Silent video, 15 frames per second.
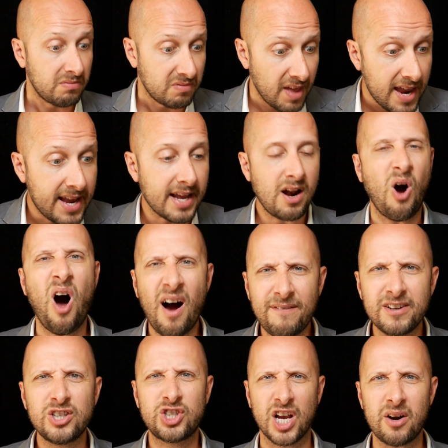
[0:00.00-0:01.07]
they can
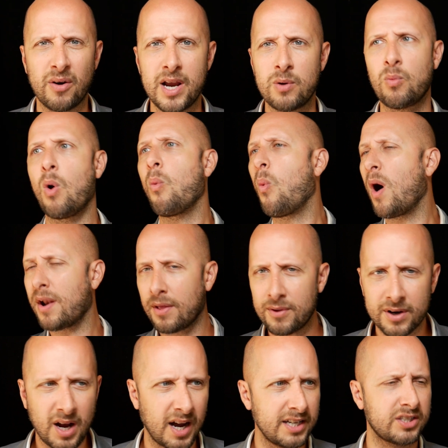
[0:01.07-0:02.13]
often generate, well, what
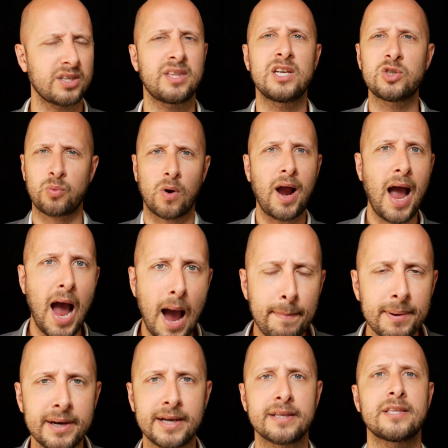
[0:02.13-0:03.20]
other kinds of things were
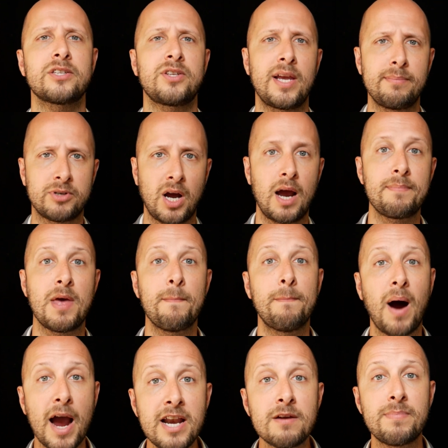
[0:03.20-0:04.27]
happening at the same time that
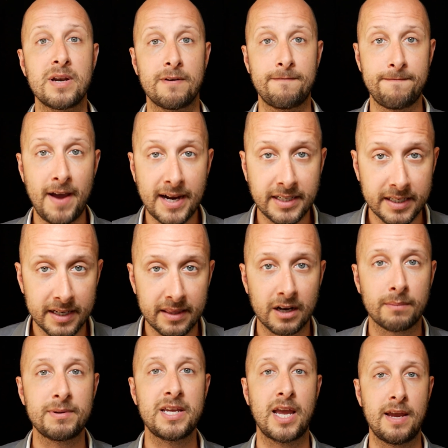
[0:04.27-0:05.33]
might have been affecting
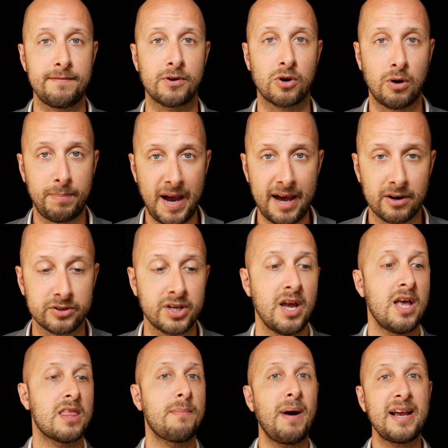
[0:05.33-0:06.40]
their behavioral patterns,
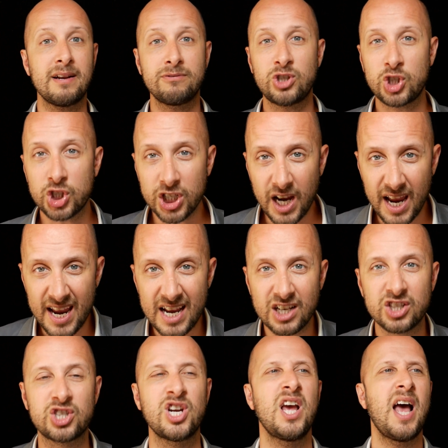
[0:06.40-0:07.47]
that might have
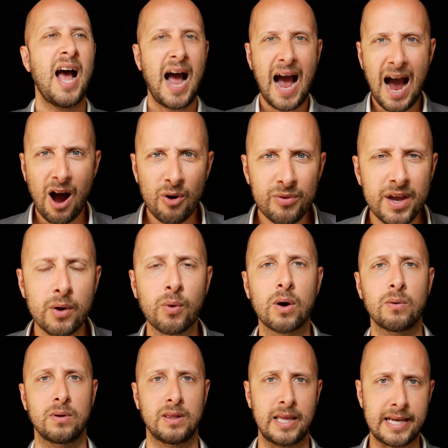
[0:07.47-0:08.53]
changed how they
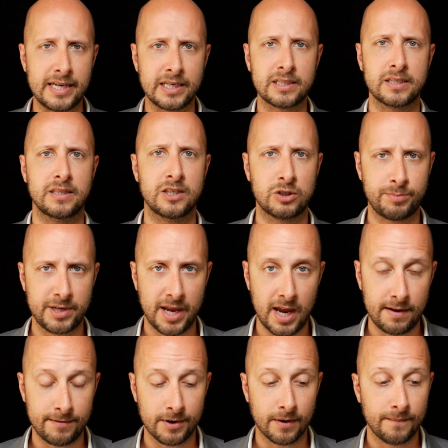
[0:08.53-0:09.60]
were relating to this
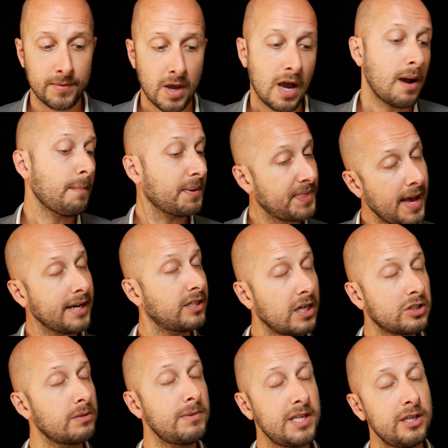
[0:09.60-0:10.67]
behavior. But that
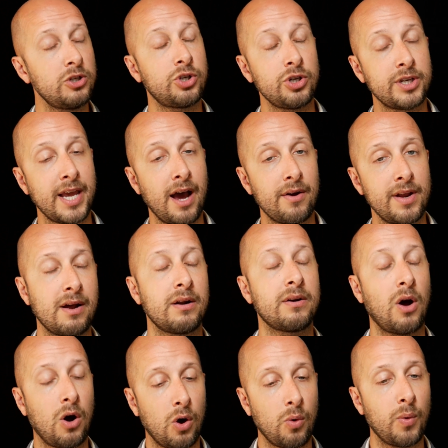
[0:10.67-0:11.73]
doesn't mean that you should count
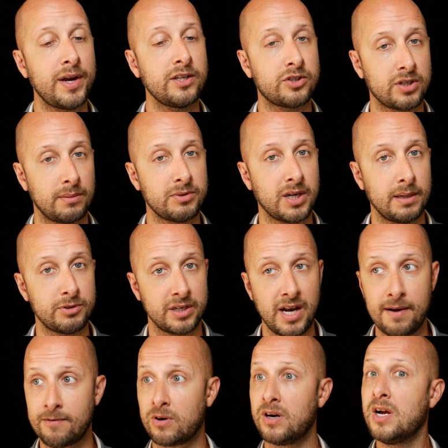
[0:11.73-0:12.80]
out always, sometimes, and
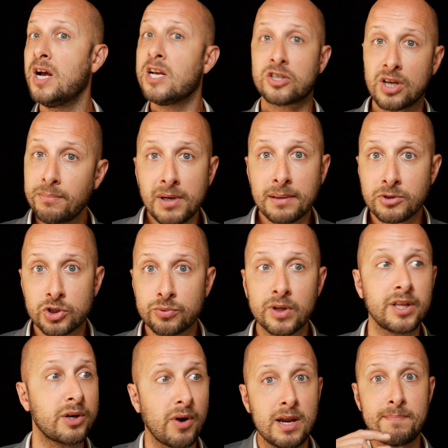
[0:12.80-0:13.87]
never. Sometimes is
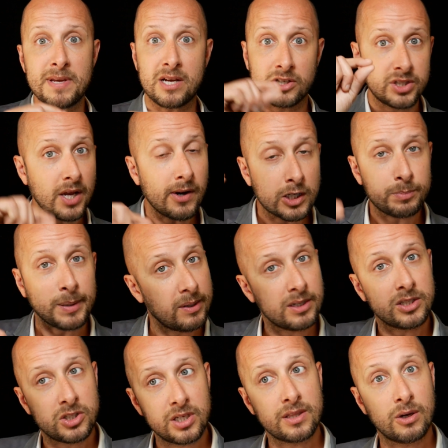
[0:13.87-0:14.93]
really great because they're
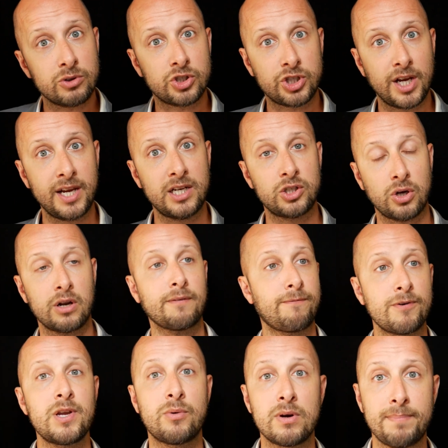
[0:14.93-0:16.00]
experiencing those change on a
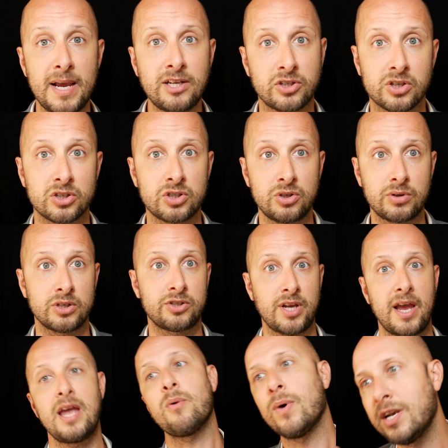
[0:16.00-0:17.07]
frequent basis. You can
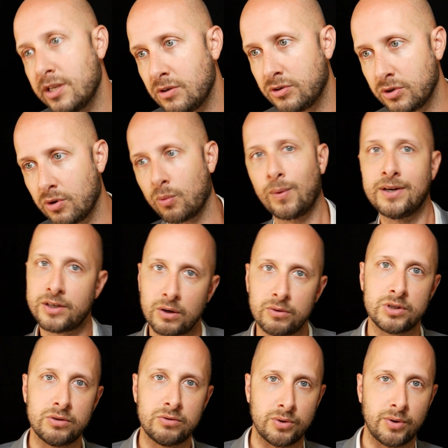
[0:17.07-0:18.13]
say, hey, when do you do it? When
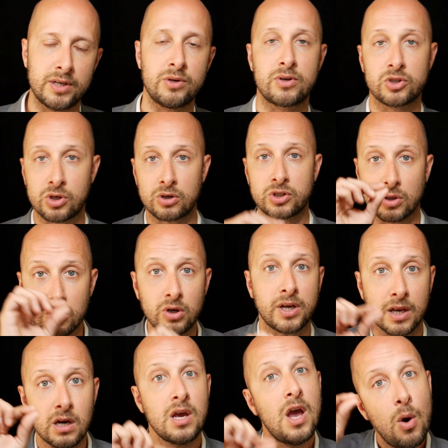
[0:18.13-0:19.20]
don't you do it? You can start to look
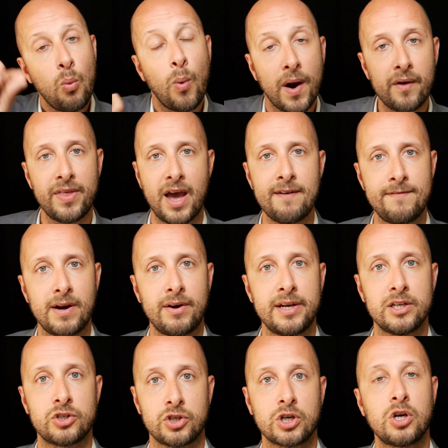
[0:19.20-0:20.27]
at where that
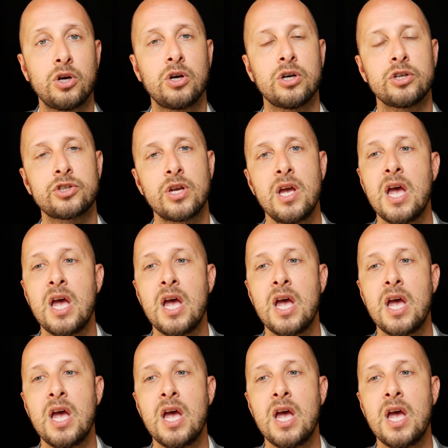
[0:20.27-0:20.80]
variance occurs.